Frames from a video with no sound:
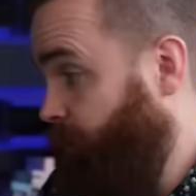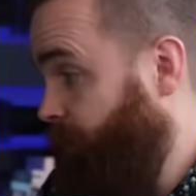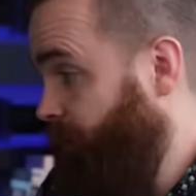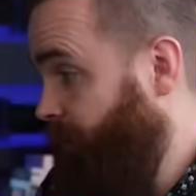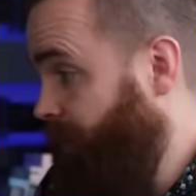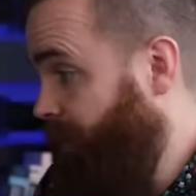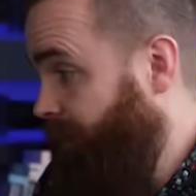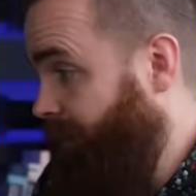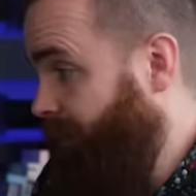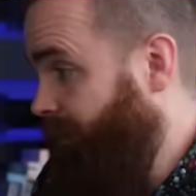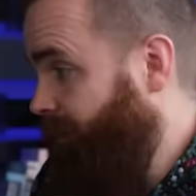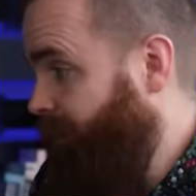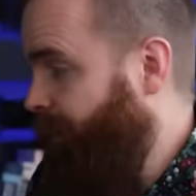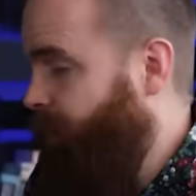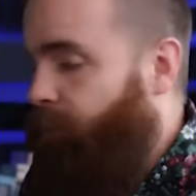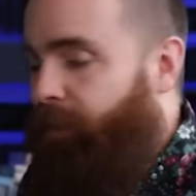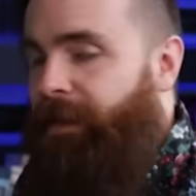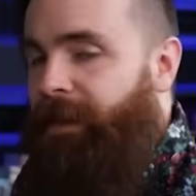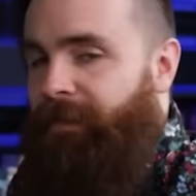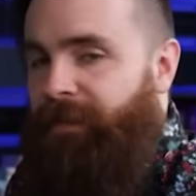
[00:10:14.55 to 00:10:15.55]
one. And
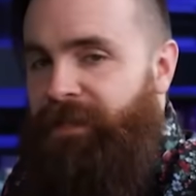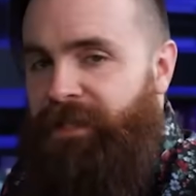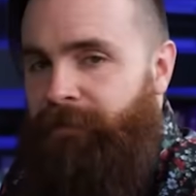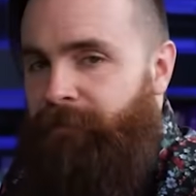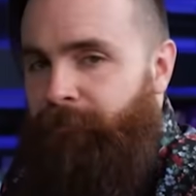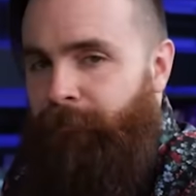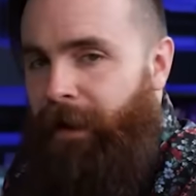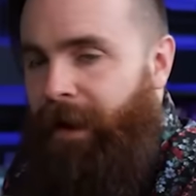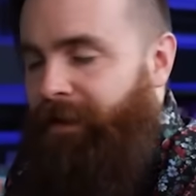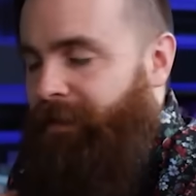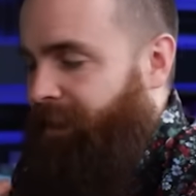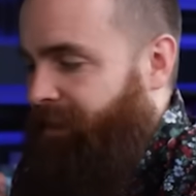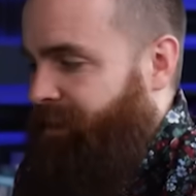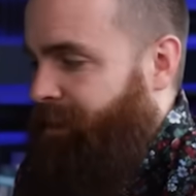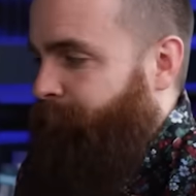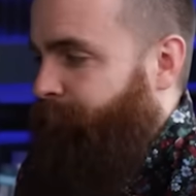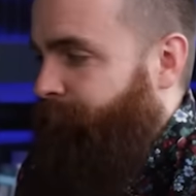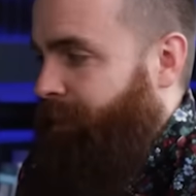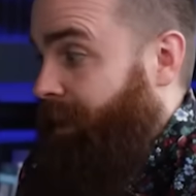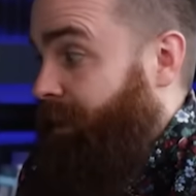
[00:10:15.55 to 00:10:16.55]
you know, again, this might not
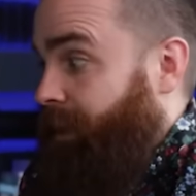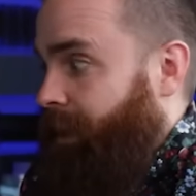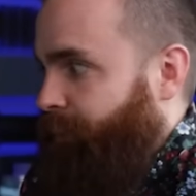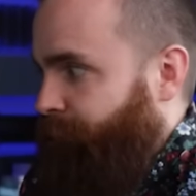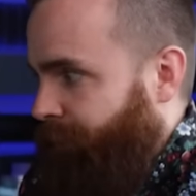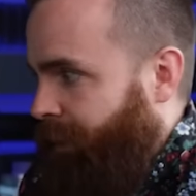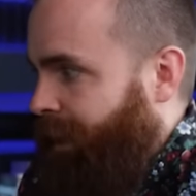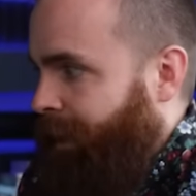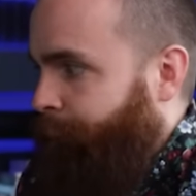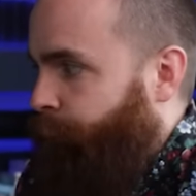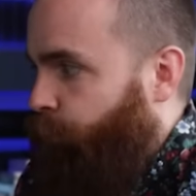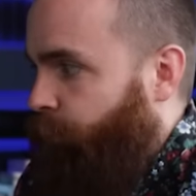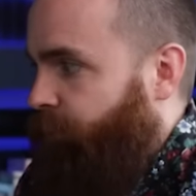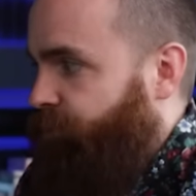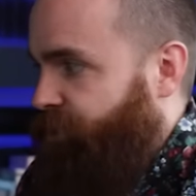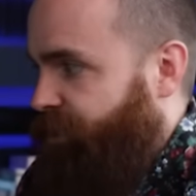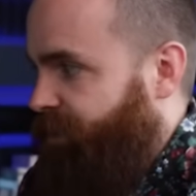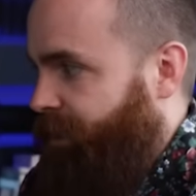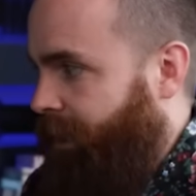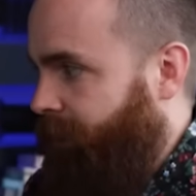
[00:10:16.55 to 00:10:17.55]
seem like valuable
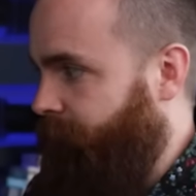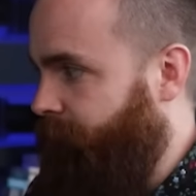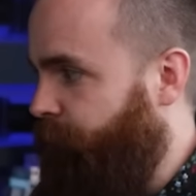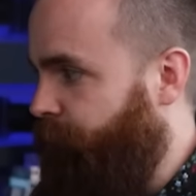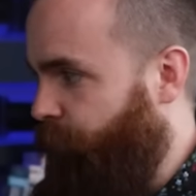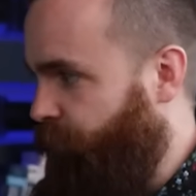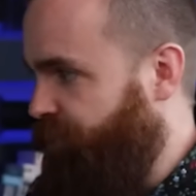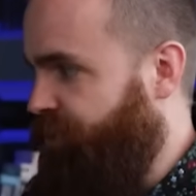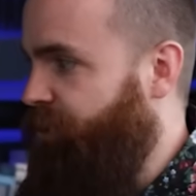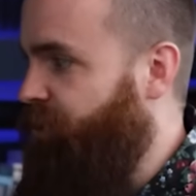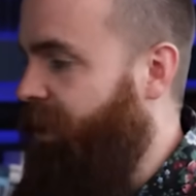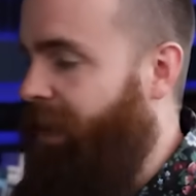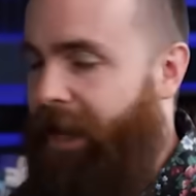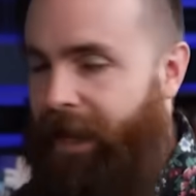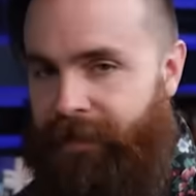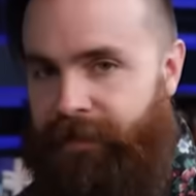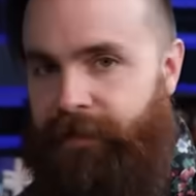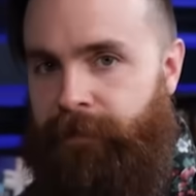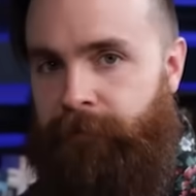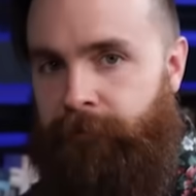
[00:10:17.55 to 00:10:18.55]
just at first
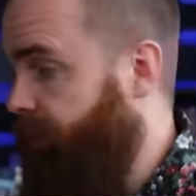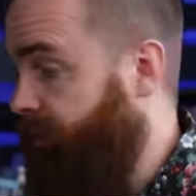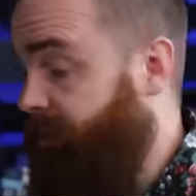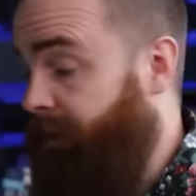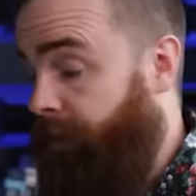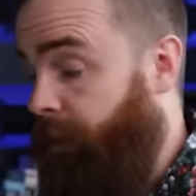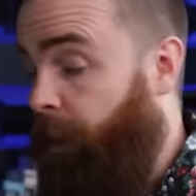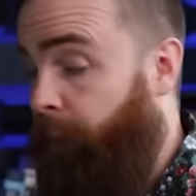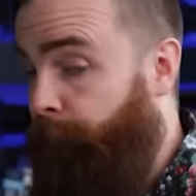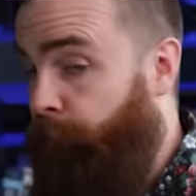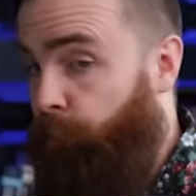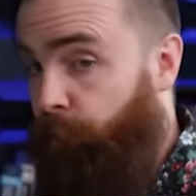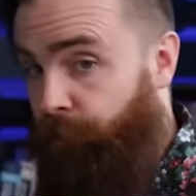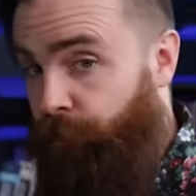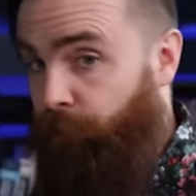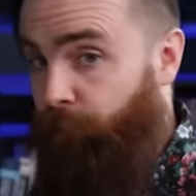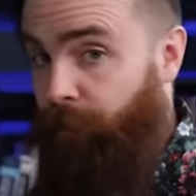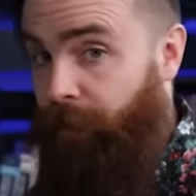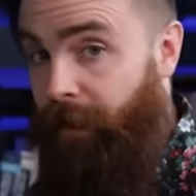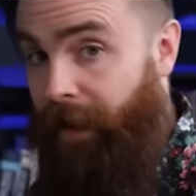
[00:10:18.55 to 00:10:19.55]
glance. This can help you
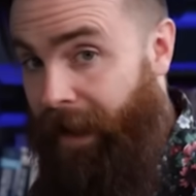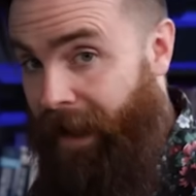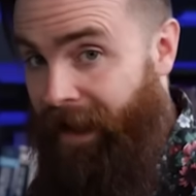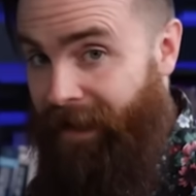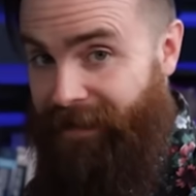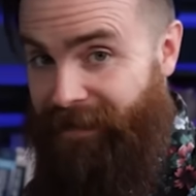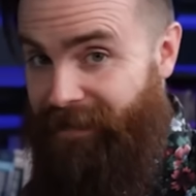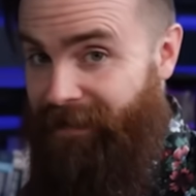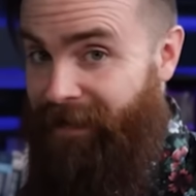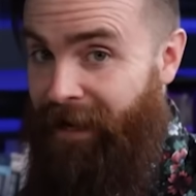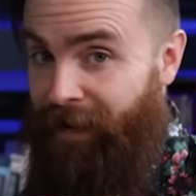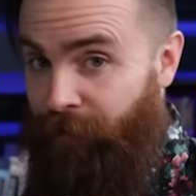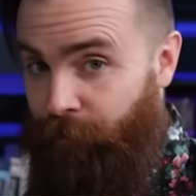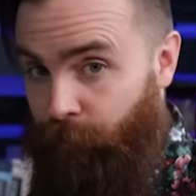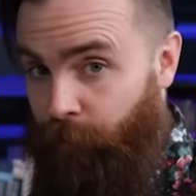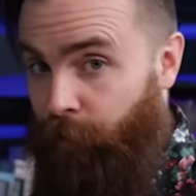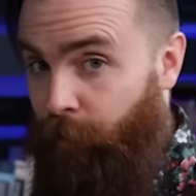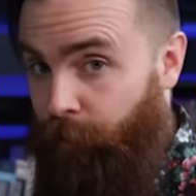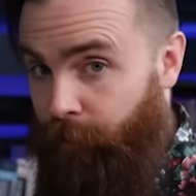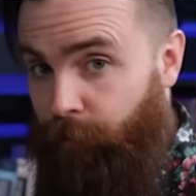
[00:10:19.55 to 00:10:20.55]
with your hacks down the
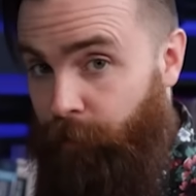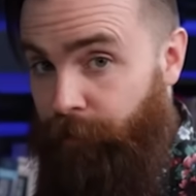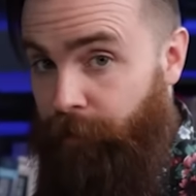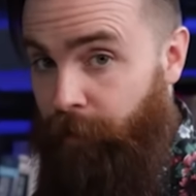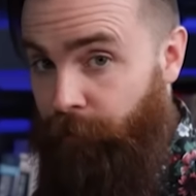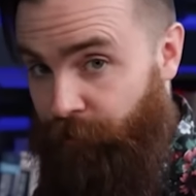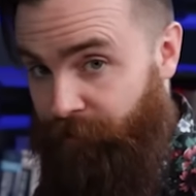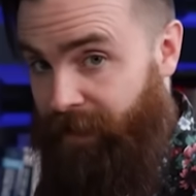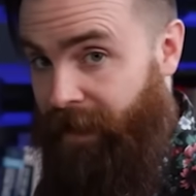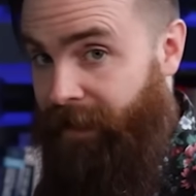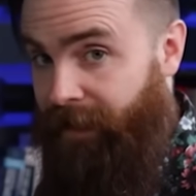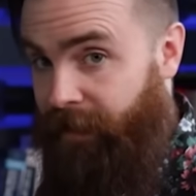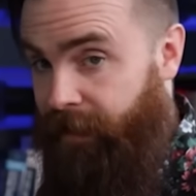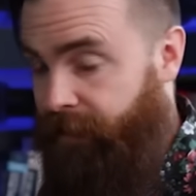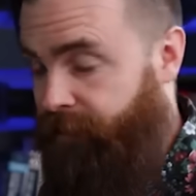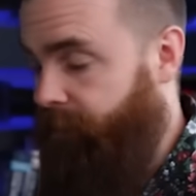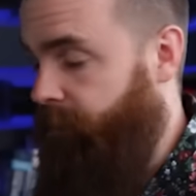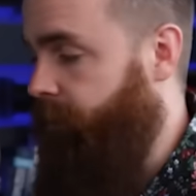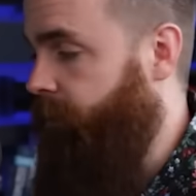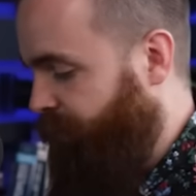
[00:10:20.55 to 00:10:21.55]
road with other
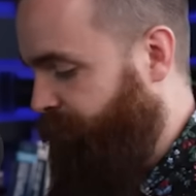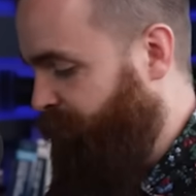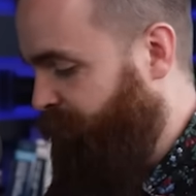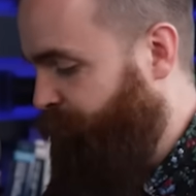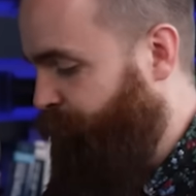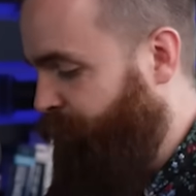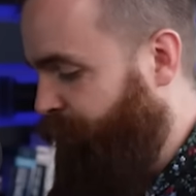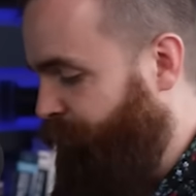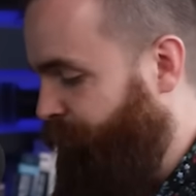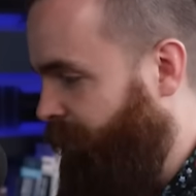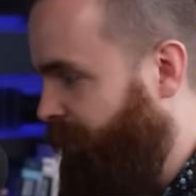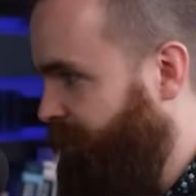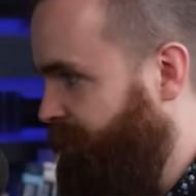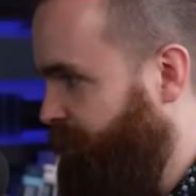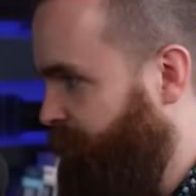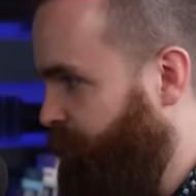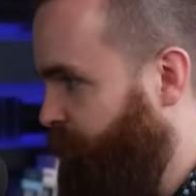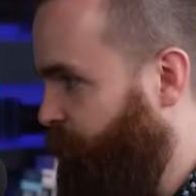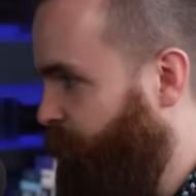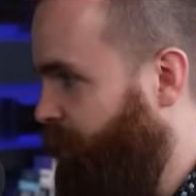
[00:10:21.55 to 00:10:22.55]
techniques. This one's pretty fun
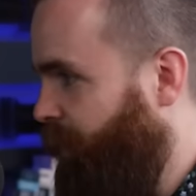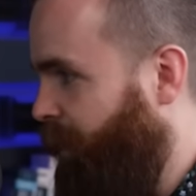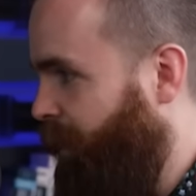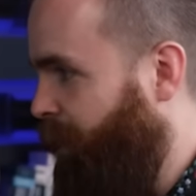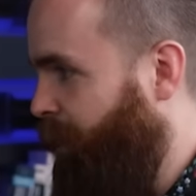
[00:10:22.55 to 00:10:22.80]
too.